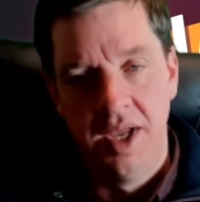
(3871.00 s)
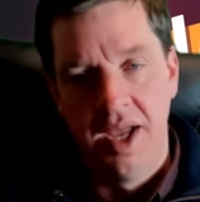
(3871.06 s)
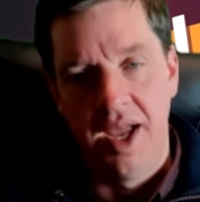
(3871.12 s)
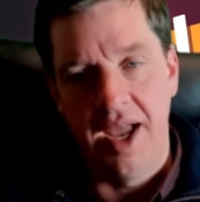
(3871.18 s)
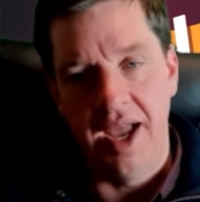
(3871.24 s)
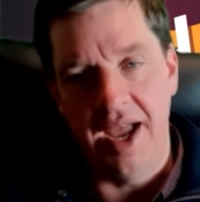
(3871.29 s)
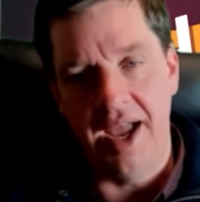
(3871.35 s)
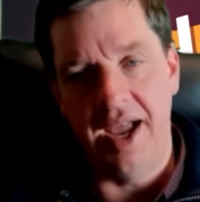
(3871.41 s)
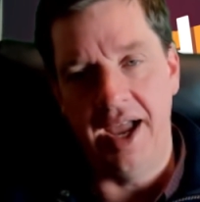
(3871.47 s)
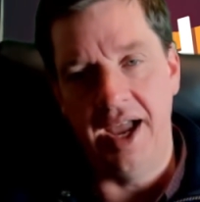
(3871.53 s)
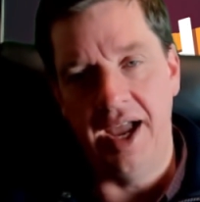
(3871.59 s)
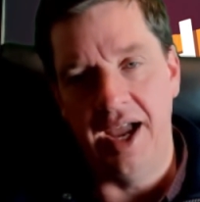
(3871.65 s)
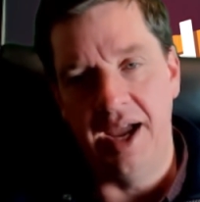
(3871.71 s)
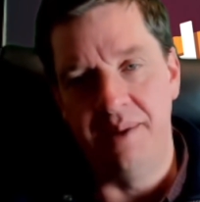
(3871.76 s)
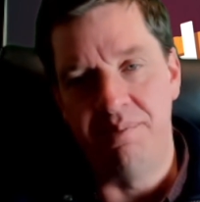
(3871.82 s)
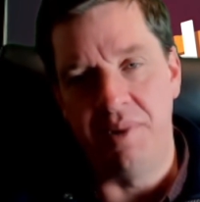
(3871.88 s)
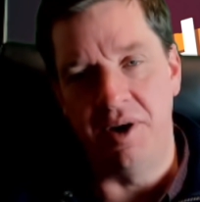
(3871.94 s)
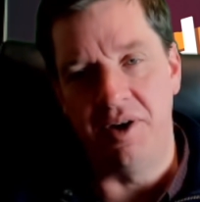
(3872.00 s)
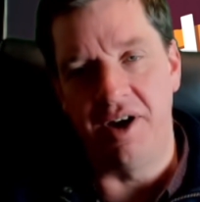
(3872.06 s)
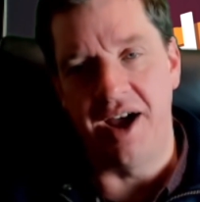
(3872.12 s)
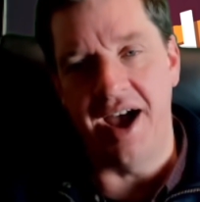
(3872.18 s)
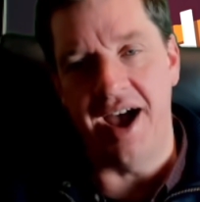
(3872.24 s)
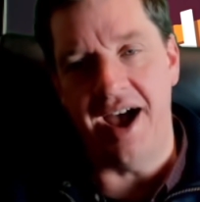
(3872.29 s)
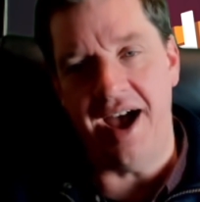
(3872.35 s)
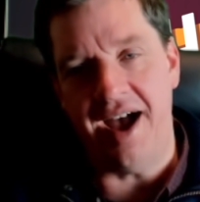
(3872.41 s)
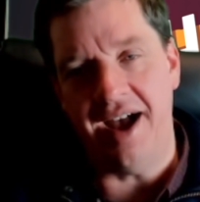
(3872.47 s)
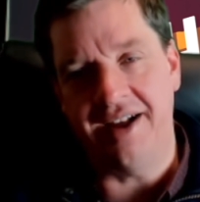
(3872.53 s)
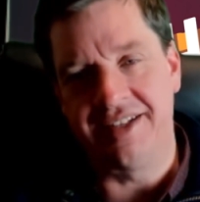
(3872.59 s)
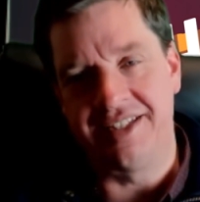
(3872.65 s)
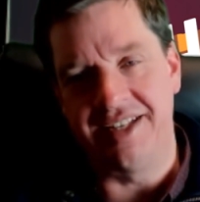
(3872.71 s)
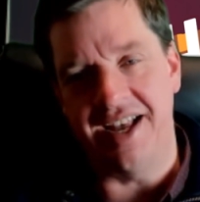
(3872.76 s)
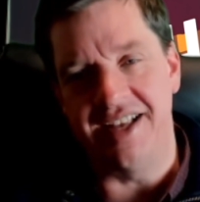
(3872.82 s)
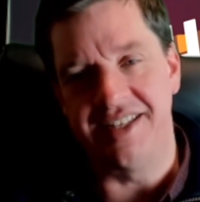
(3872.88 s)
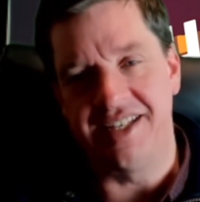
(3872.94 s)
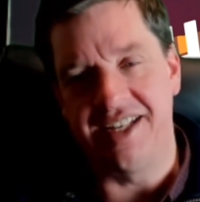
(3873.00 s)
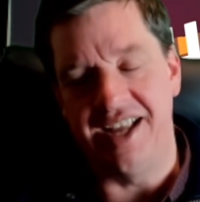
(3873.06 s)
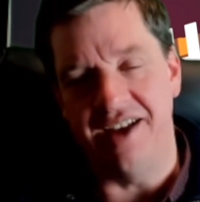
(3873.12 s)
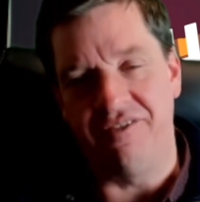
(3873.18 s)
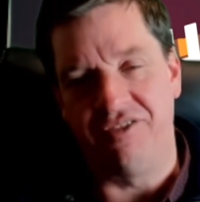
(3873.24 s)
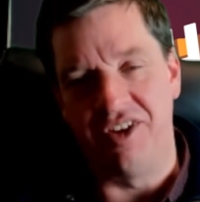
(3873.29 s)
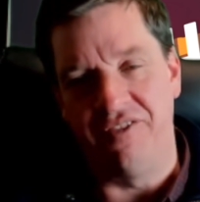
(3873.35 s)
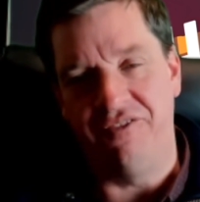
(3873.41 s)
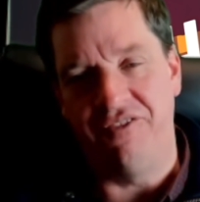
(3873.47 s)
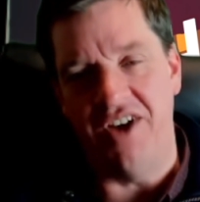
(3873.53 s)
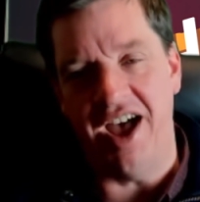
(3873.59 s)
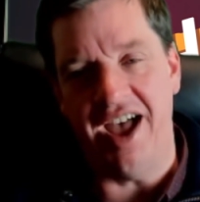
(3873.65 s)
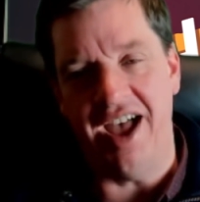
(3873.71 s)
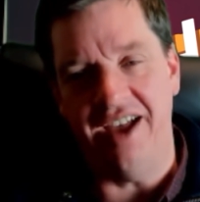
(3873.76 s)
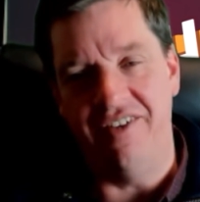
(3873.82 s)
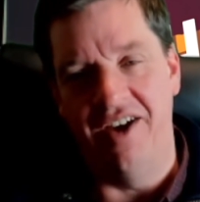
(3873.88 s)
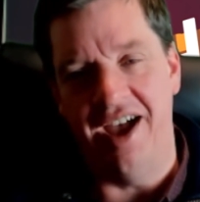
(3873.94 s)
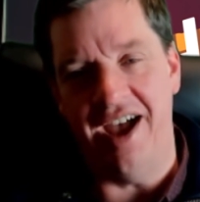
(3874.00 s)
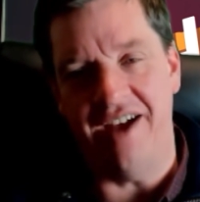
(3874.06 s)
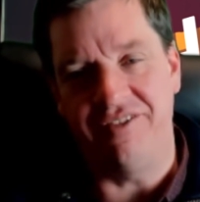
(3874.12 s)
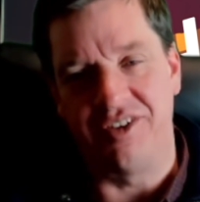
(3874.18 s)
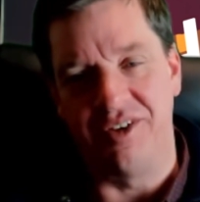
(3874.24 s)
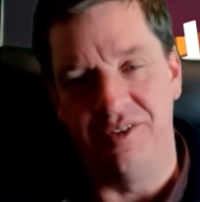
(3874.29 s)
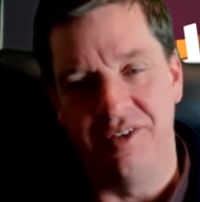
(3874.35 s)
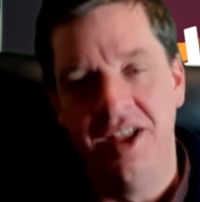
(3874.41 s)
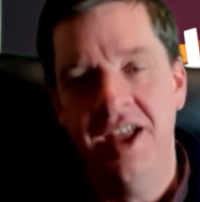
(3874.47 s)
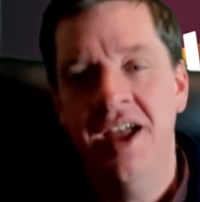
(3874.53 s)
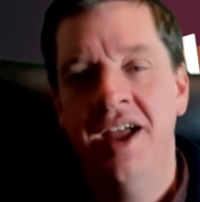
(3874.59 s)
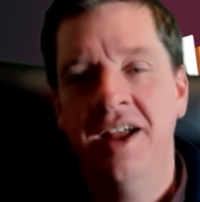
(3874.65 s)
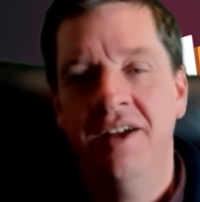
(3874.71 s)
Hey, Bogok says gifted 5 after.